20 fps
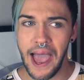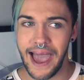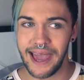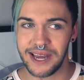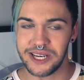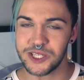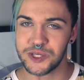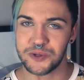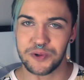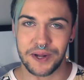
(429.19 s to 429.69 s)

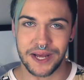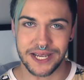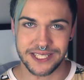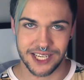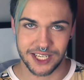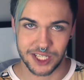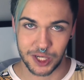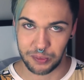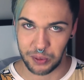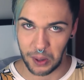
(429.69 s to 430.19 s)
and just
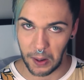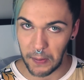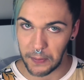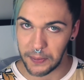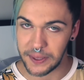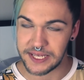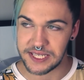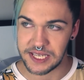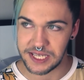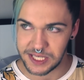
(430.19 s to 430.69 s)
realized I should
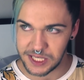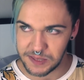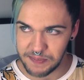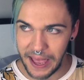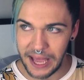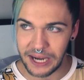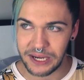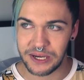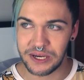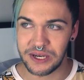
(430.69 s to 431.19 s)
probably
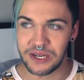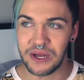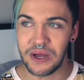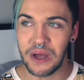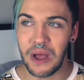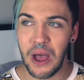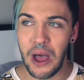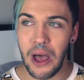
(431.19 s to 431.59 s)
suspend